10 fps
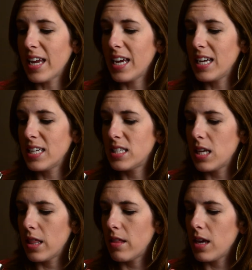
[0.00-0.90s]
It is
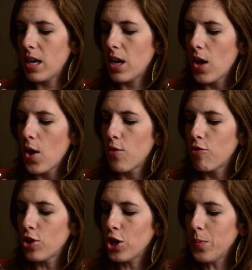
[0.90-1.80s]
the
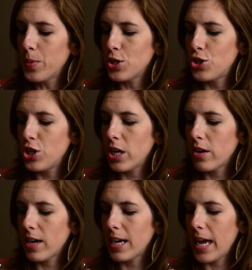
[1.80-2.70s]
Volupte
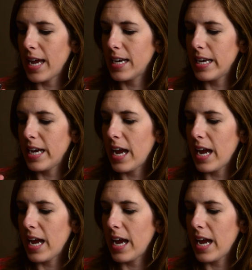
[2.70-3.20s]
Sheer Candy,